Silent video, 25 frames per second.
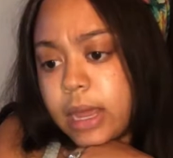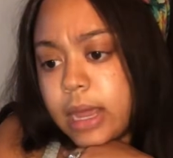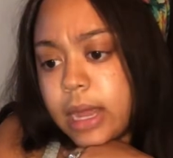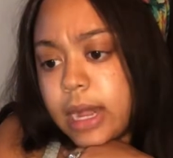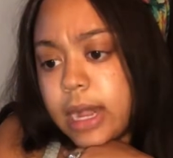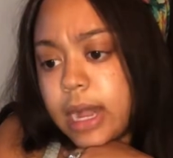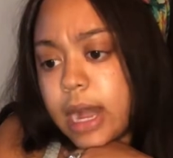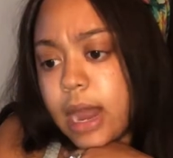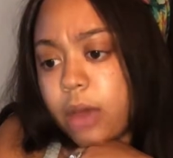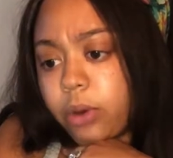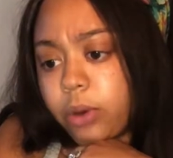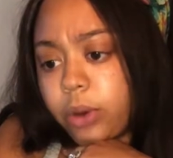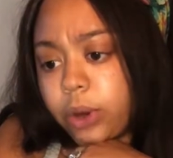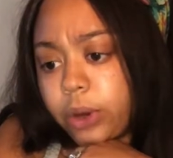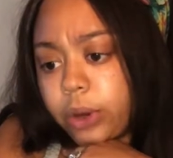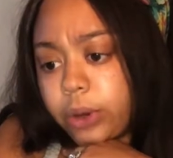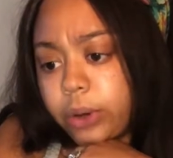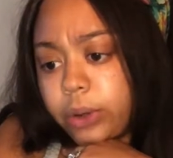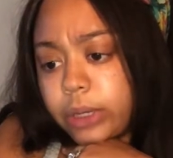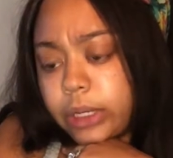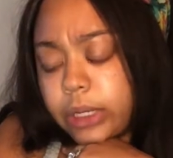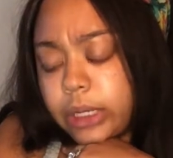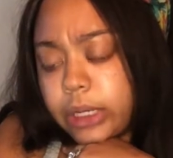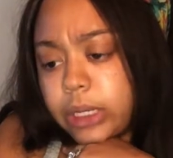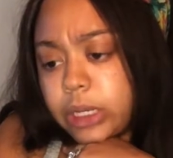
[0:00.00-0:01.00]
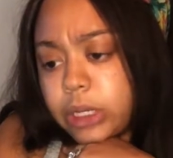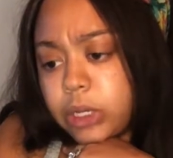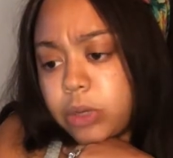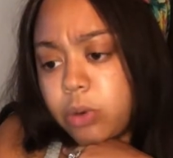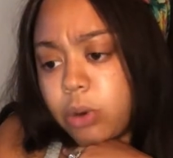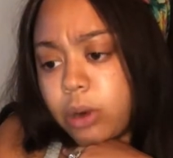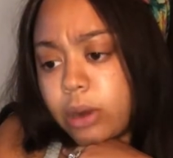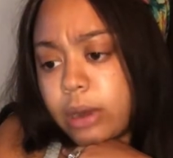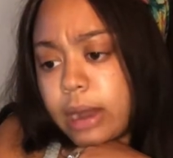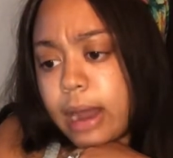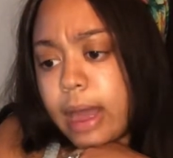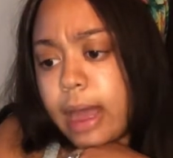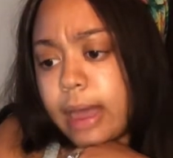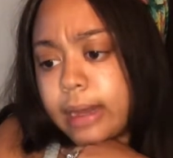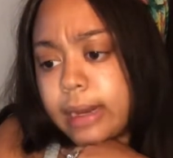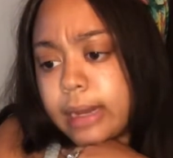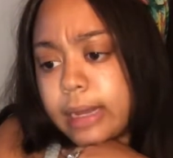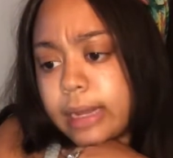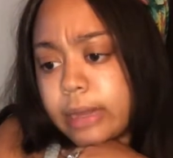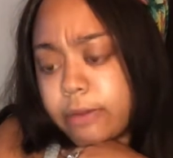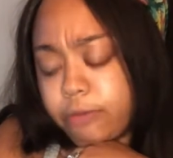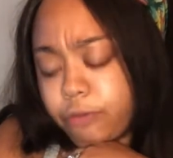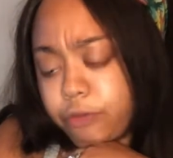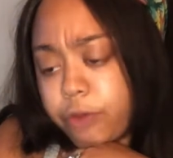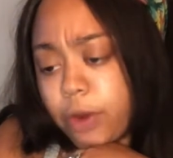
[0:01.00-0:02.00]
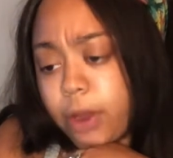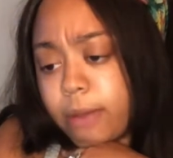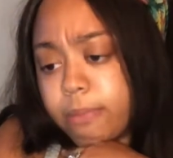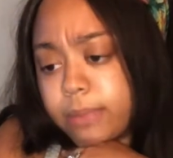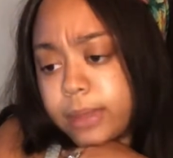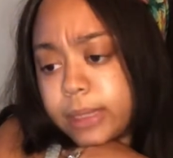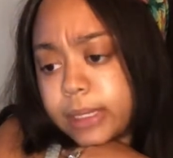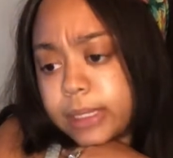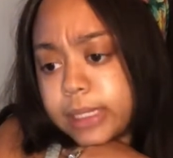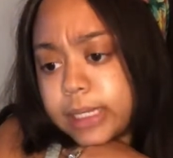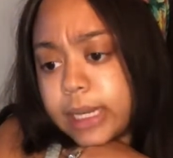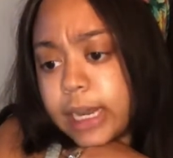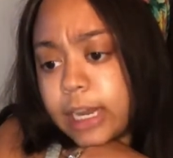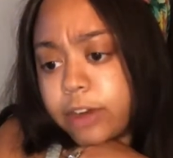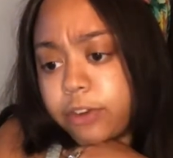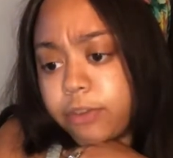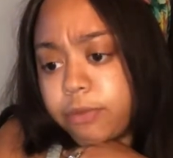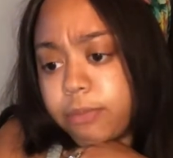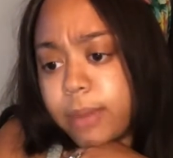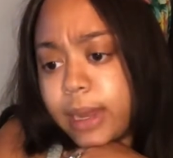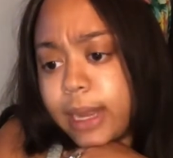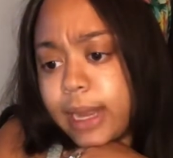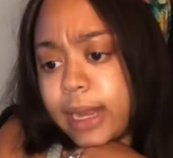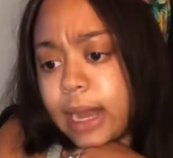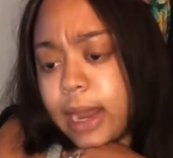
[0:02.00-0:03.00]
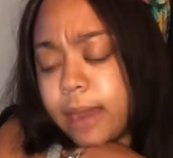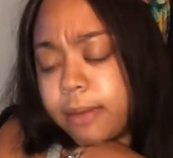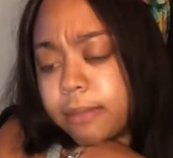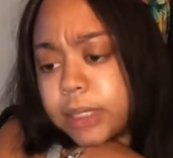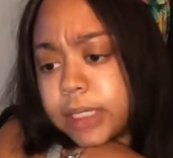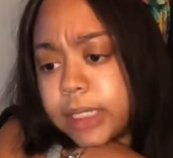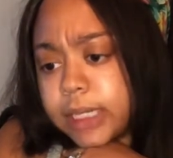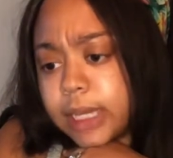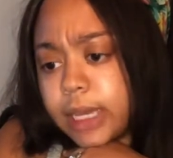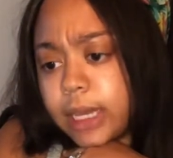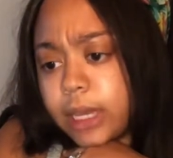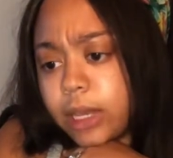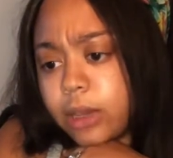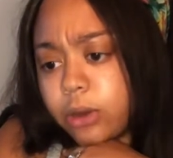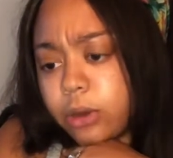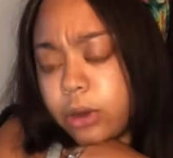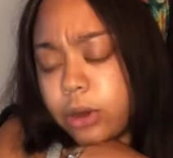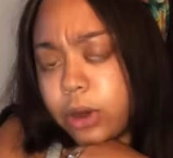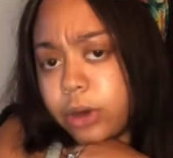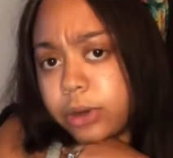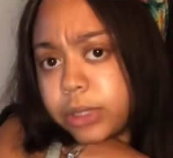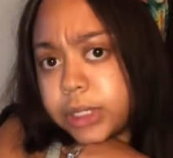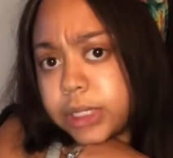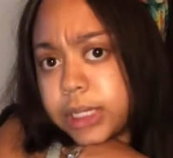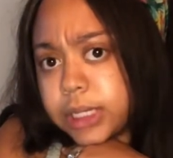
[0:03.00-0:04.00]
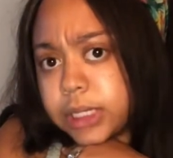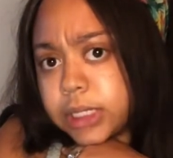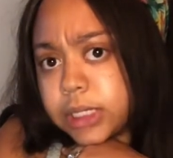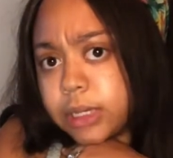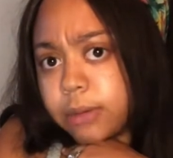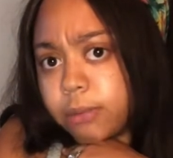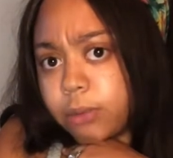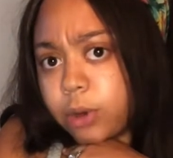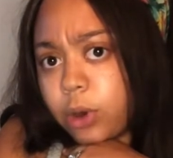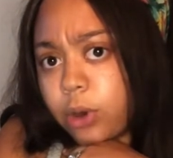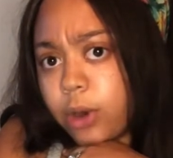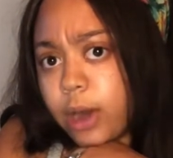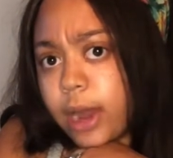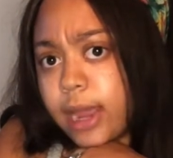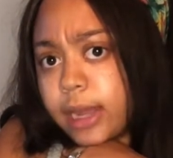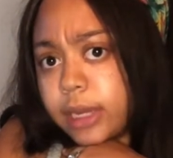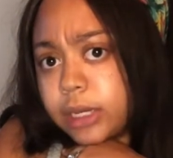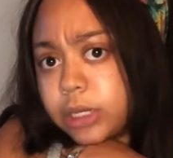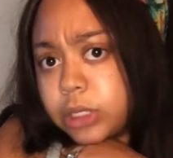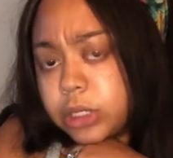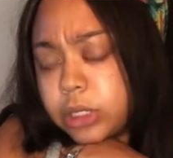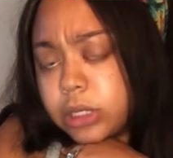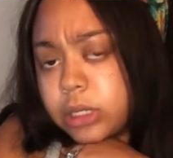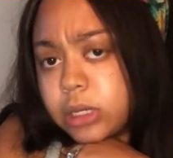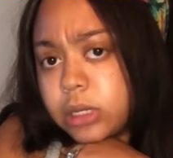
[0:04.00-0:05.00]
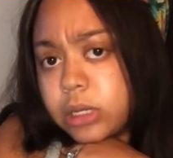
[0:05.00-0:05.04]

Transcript: Now, currently you are not from the state of Maine I'm seeing here in our system, correct?